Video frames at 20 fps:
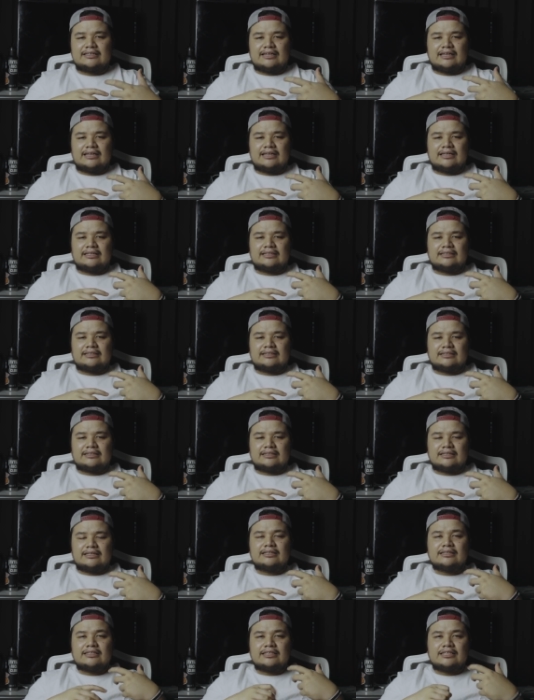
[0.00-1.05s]
And
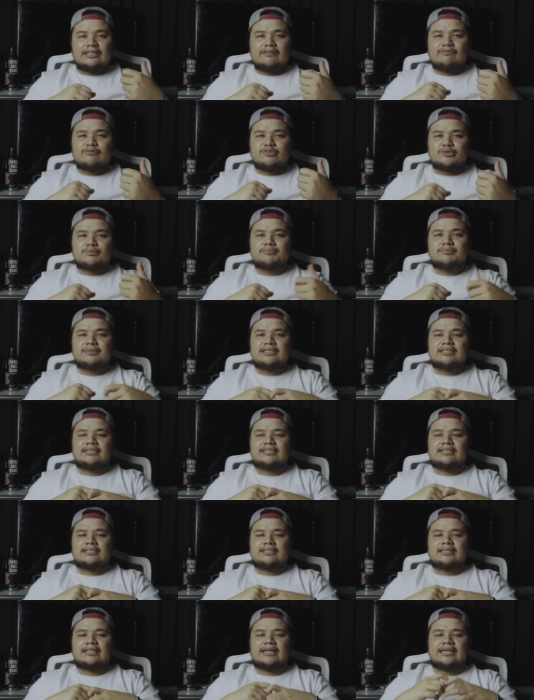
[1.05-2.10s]
it gives
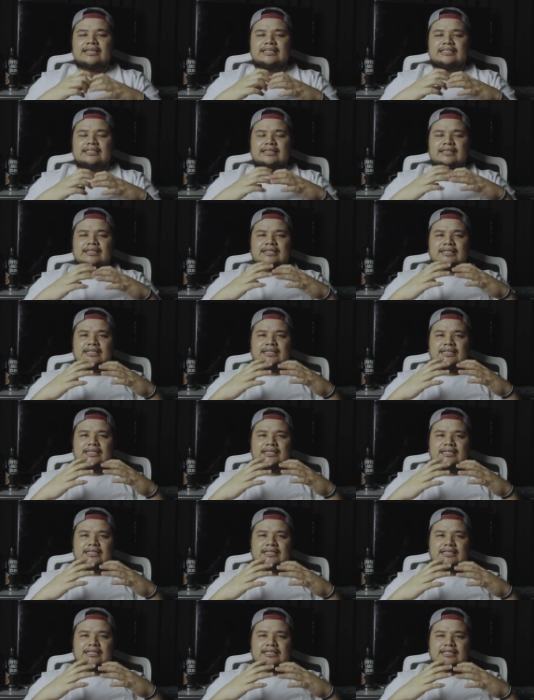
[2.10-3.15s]
me like
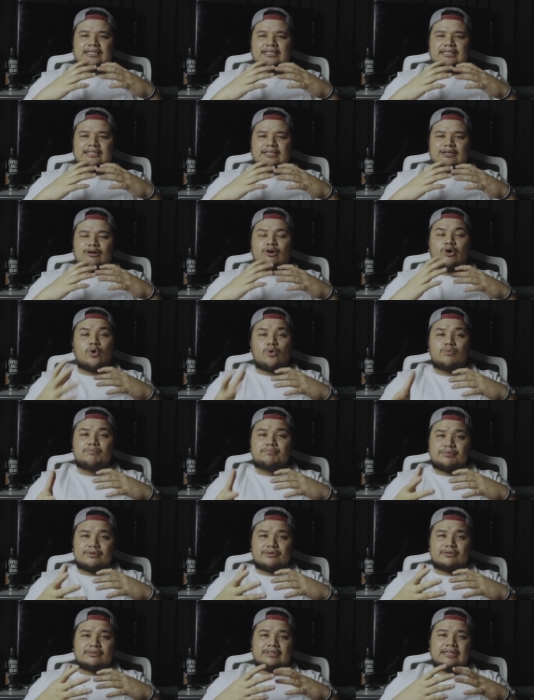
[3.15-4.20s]
the
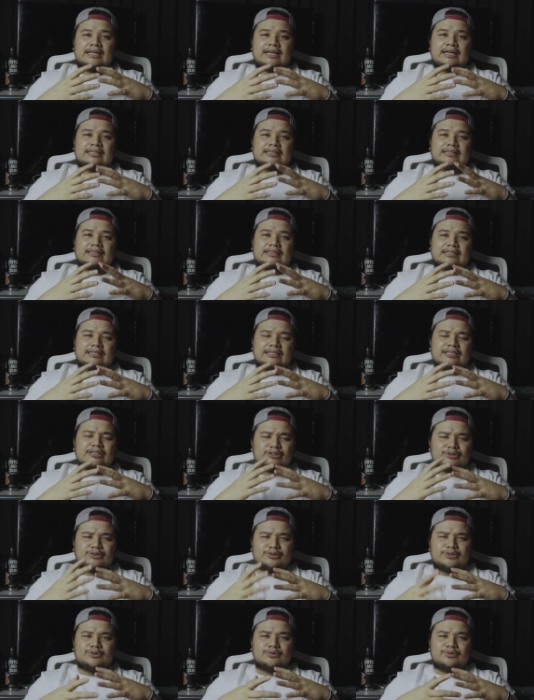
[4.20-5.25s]
hope that
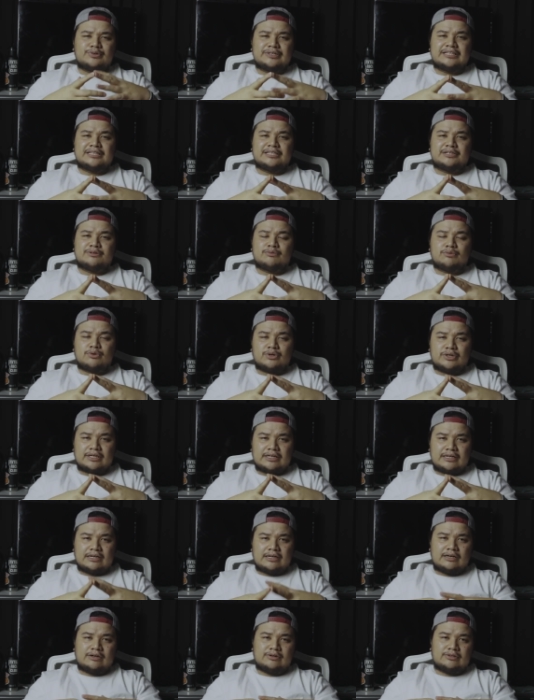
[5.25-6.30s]
it could really
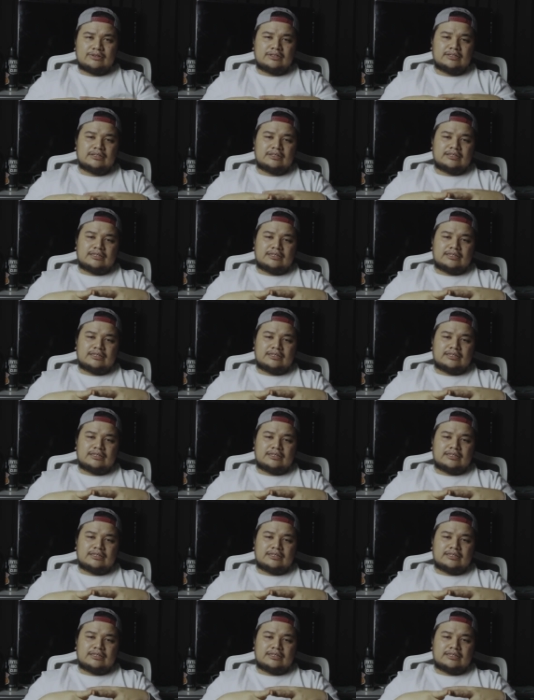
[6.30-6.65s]
work out.